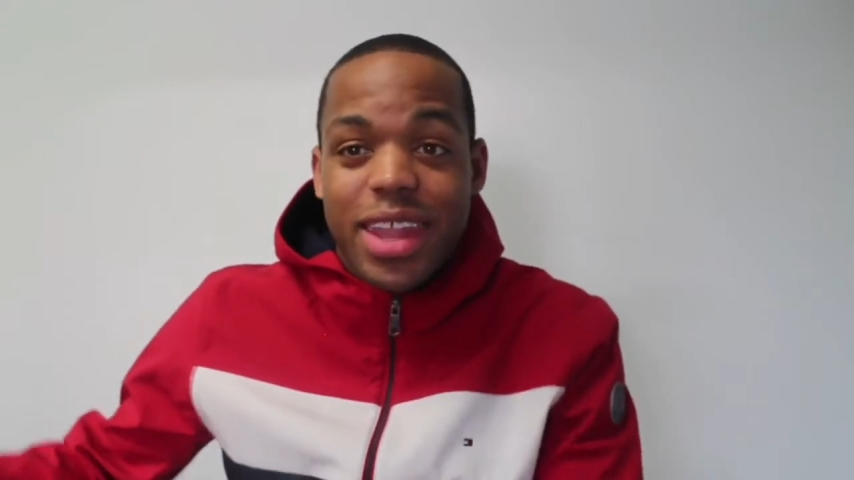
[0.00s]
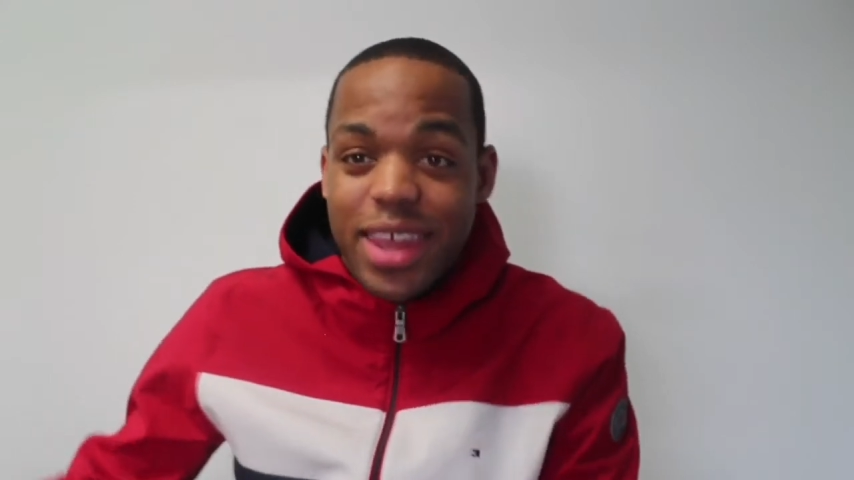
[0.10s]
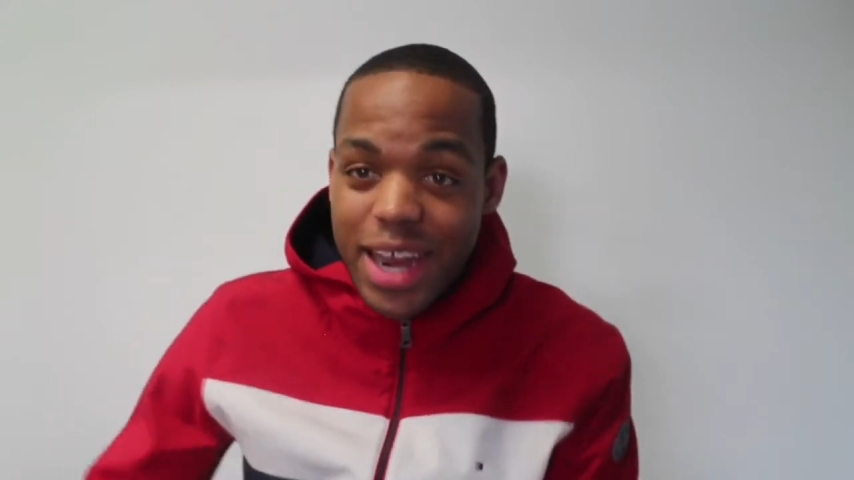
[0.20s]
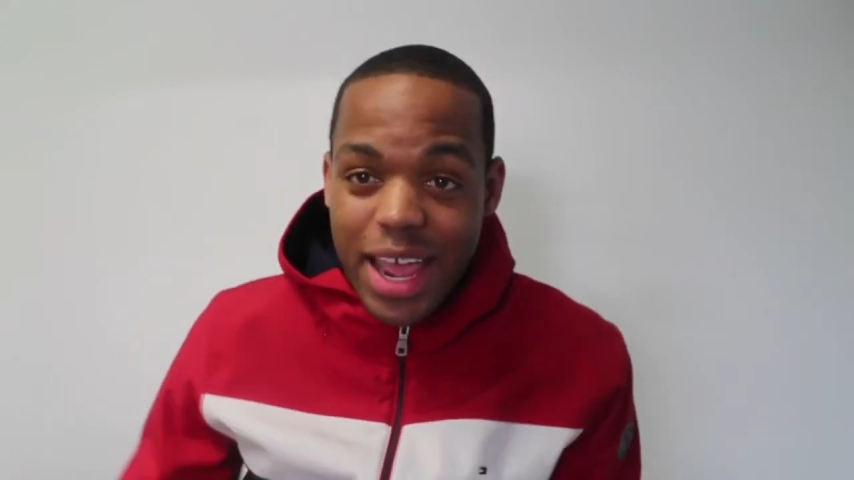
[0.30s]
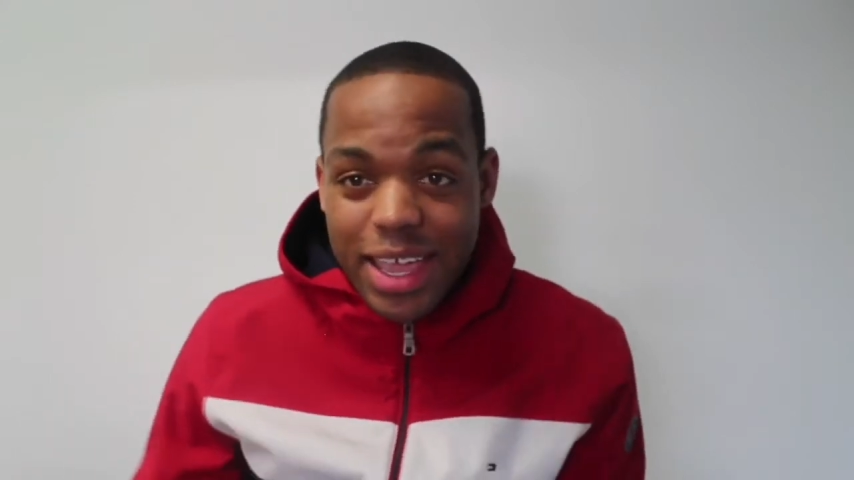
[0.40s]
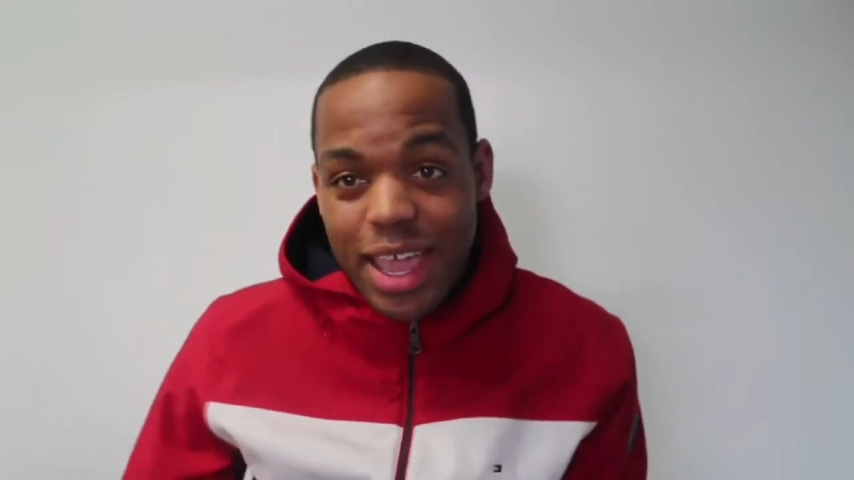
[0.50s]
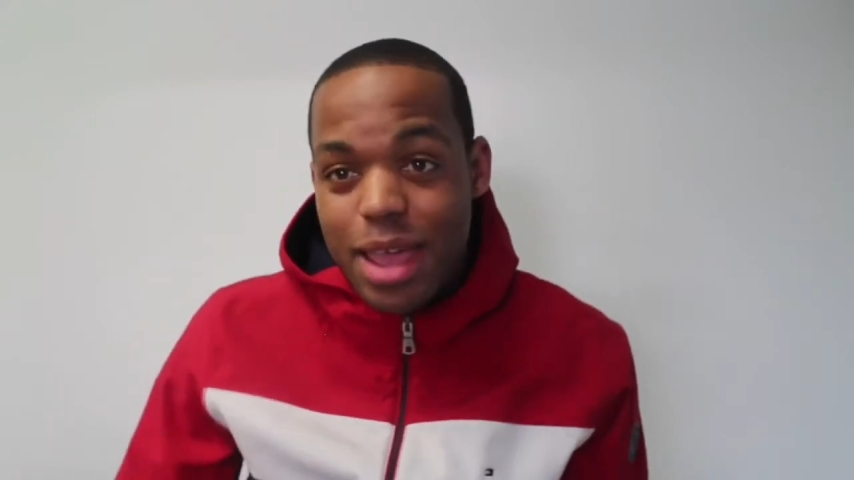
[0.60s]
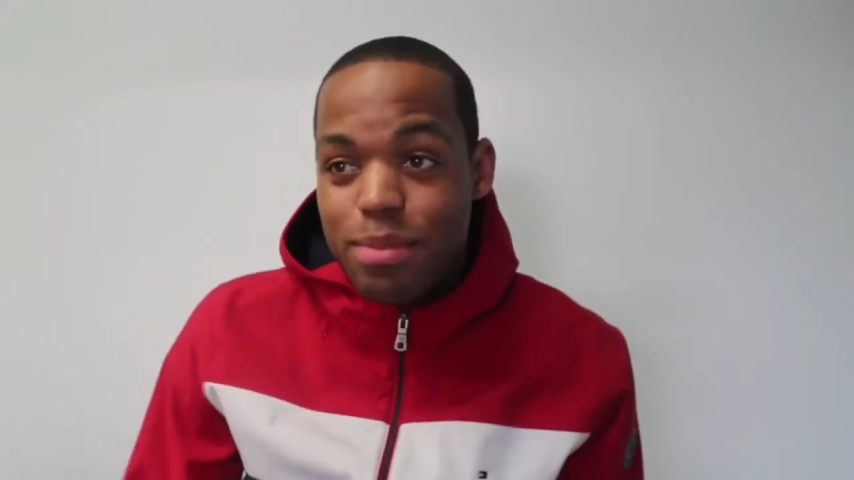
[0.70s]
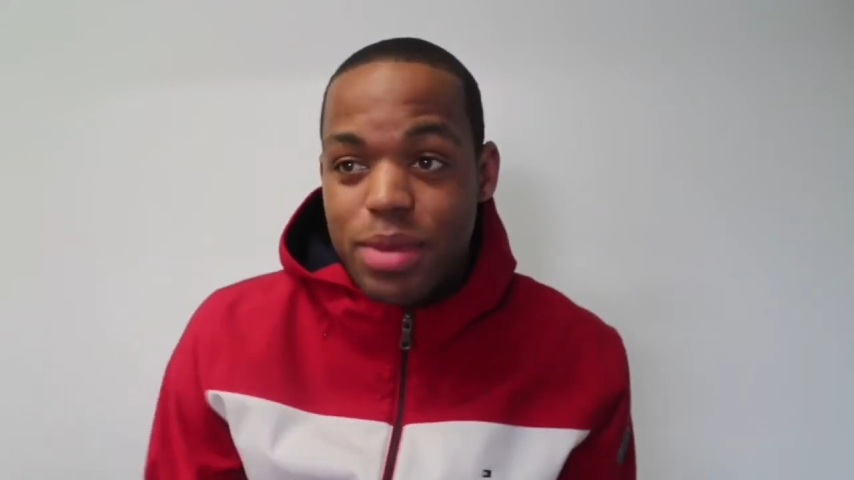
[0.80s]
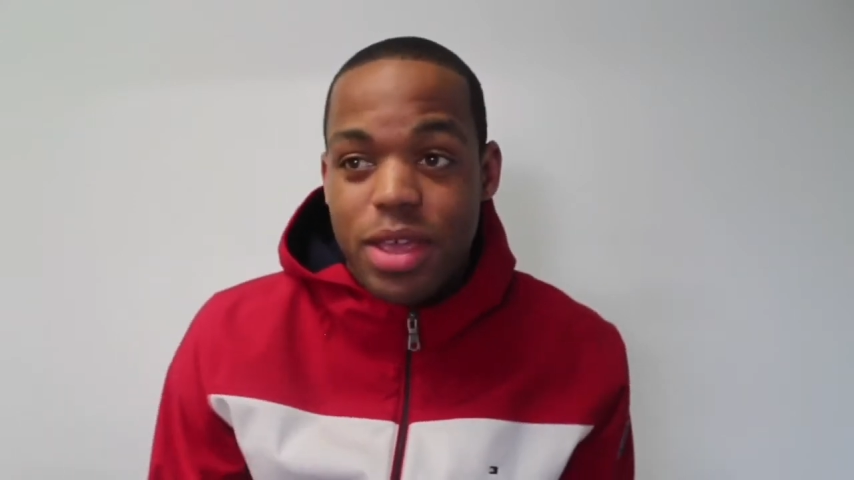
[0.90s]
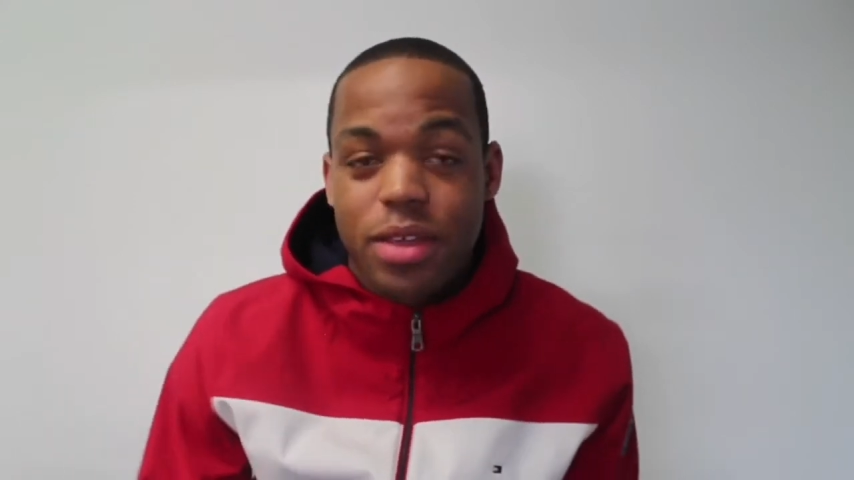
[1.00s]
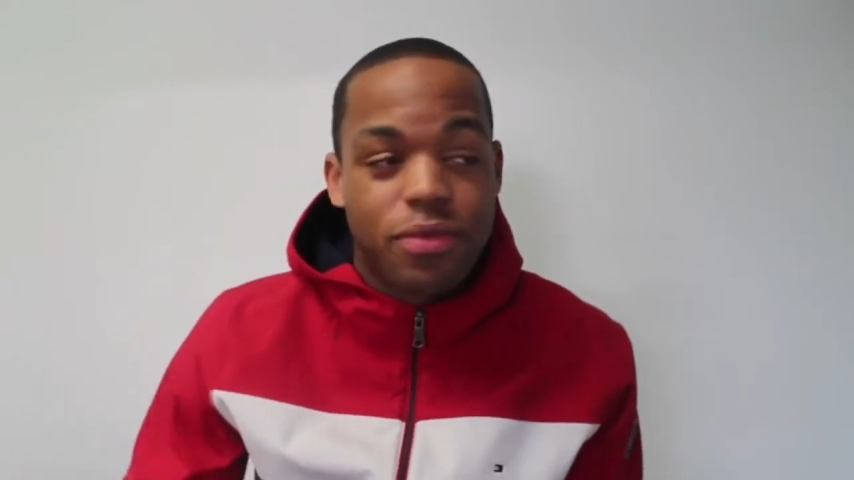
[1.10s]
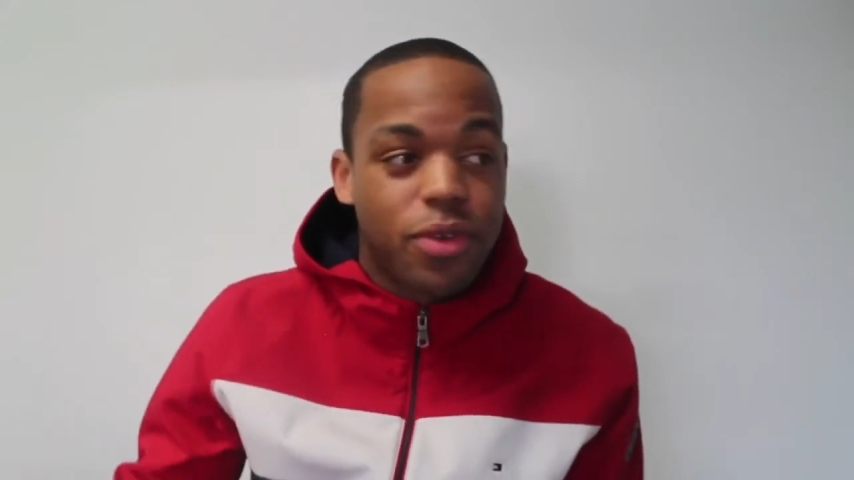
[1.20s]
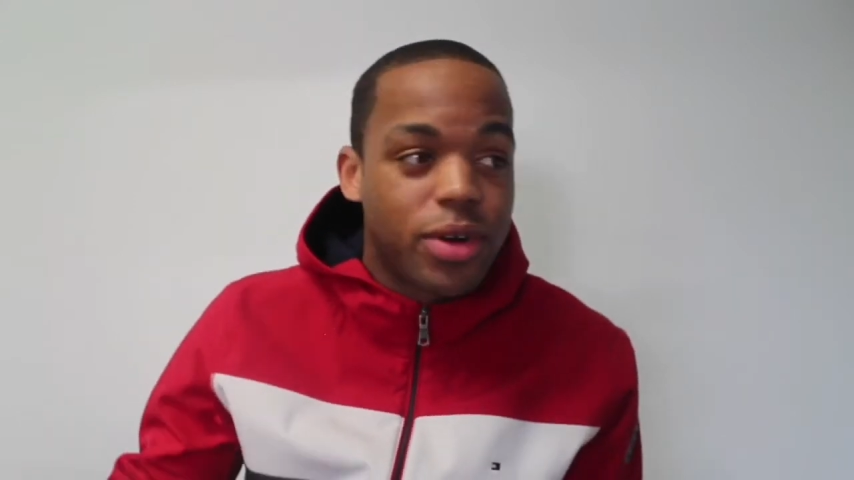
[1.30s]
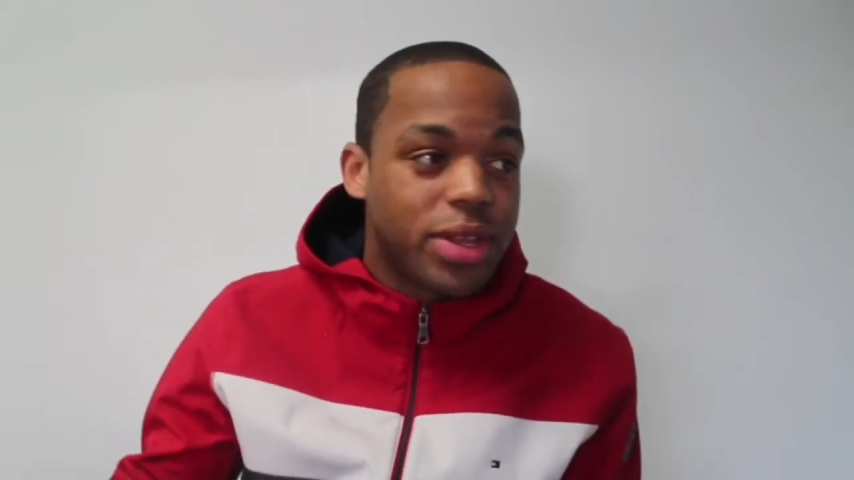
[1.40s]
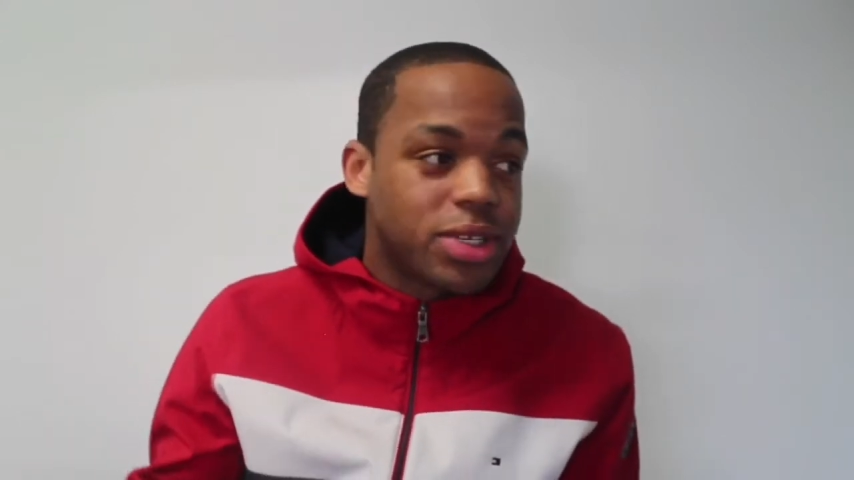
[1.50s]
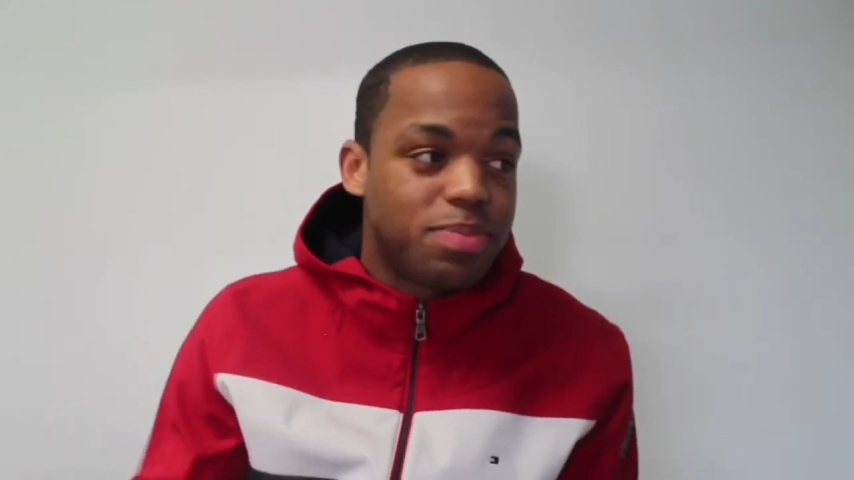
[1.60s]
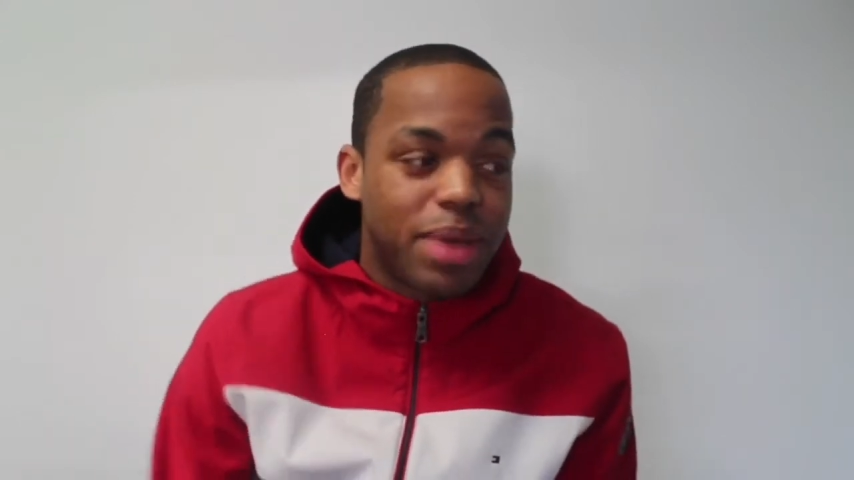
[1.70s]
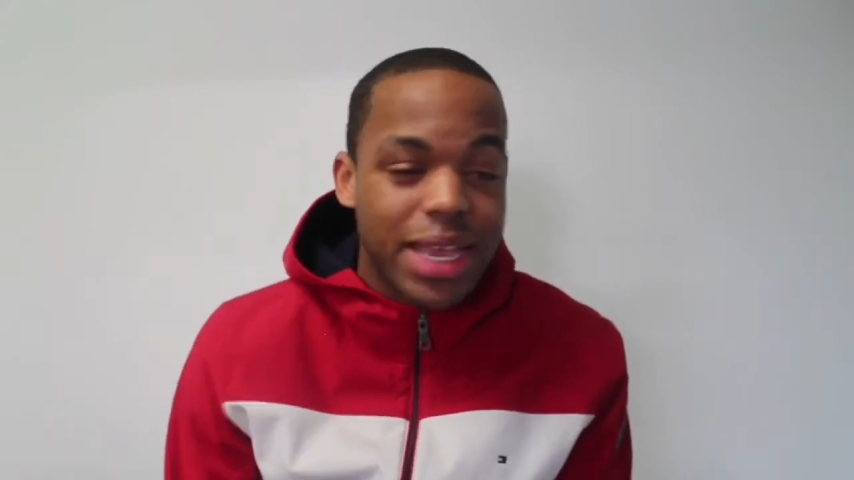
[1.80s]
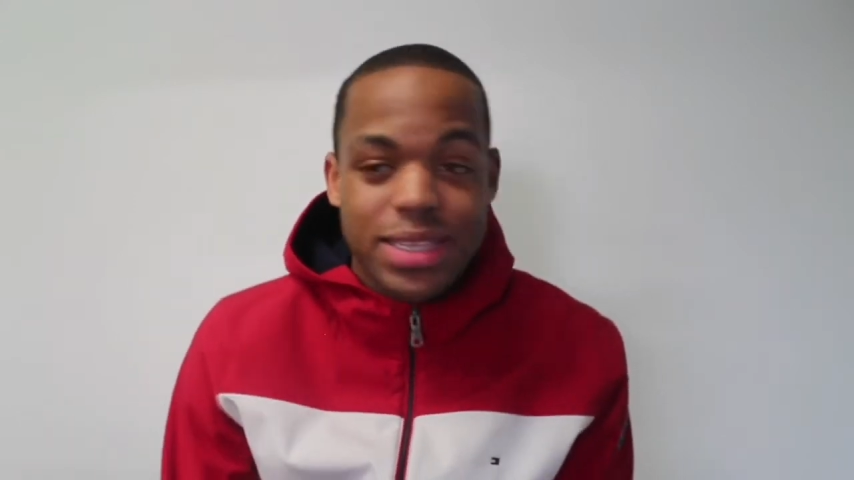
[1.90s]
that I can be for
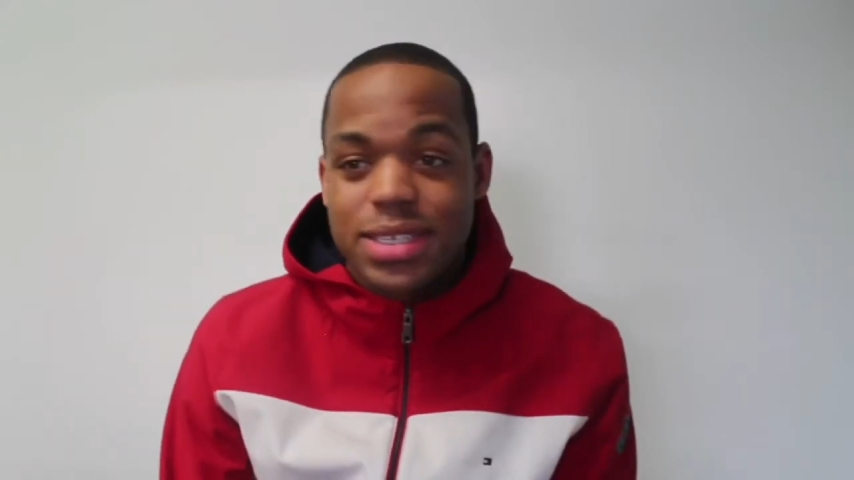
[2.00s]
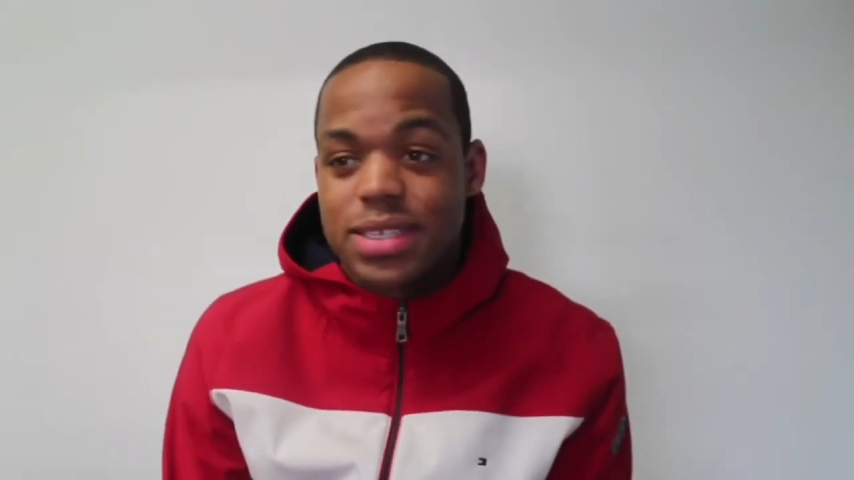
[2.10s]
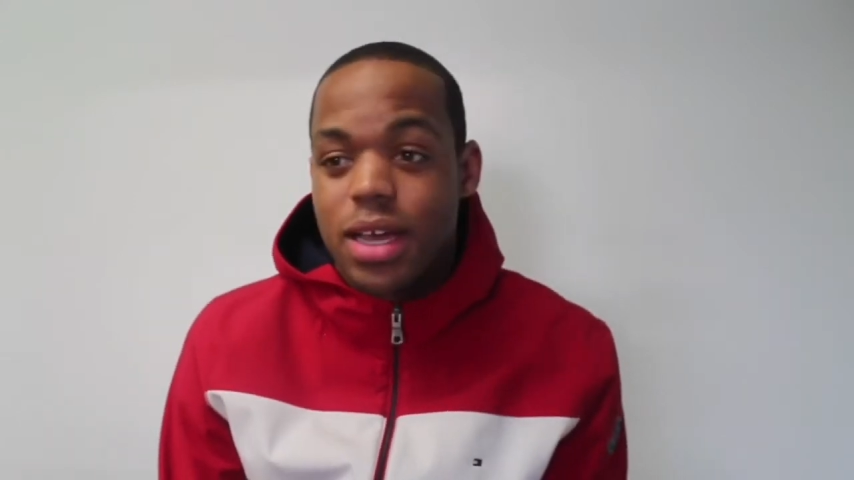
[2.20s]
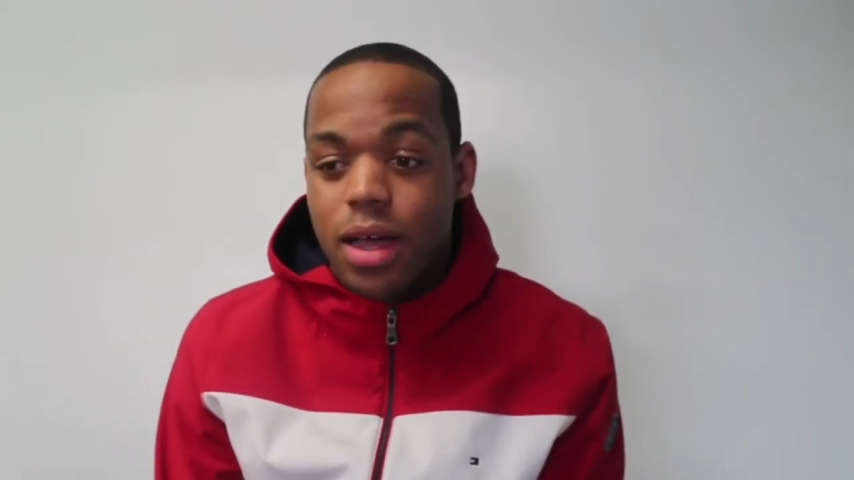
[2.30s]
this base,